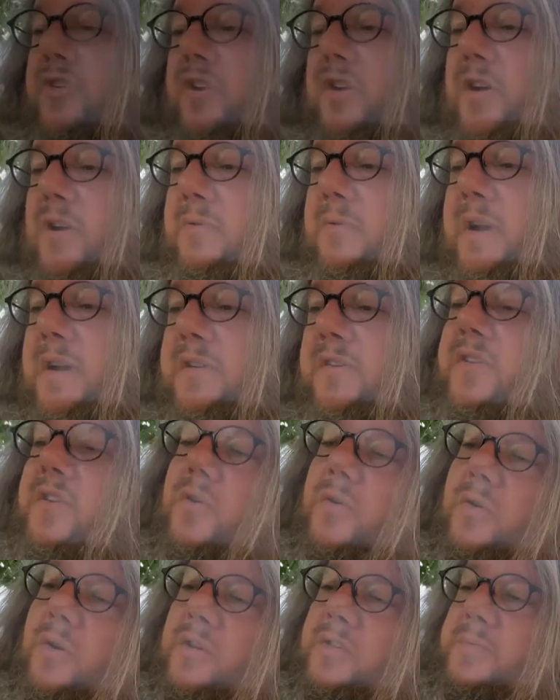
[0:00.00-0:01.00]
shouldn't have gone right to the
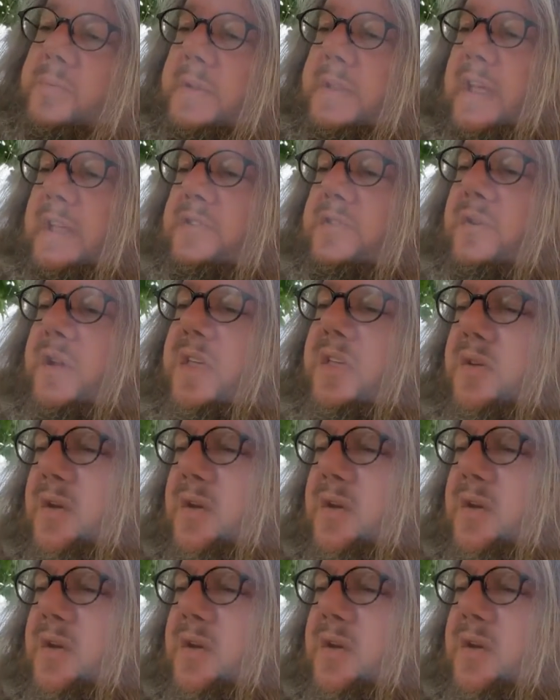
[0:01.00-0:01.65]
chorus, but that's okay.